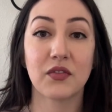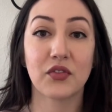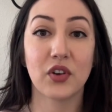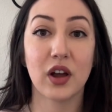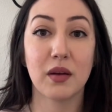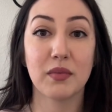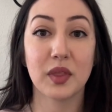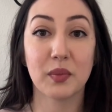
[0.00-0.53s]

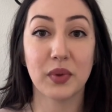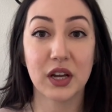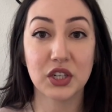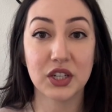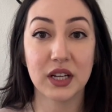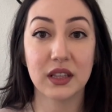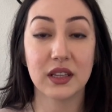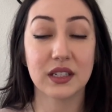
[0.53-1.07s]
from the
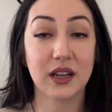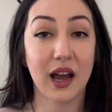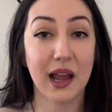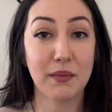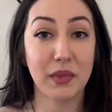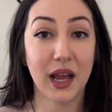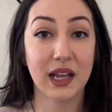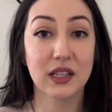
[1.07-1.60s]
budget, the
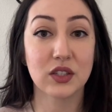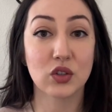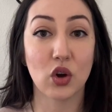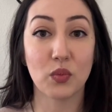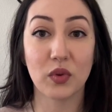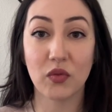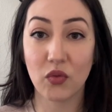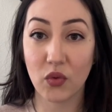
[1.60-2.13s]
timeline,
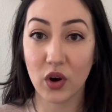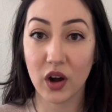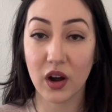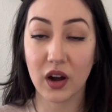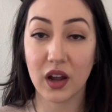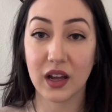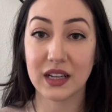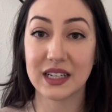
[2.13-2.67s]
scope of work,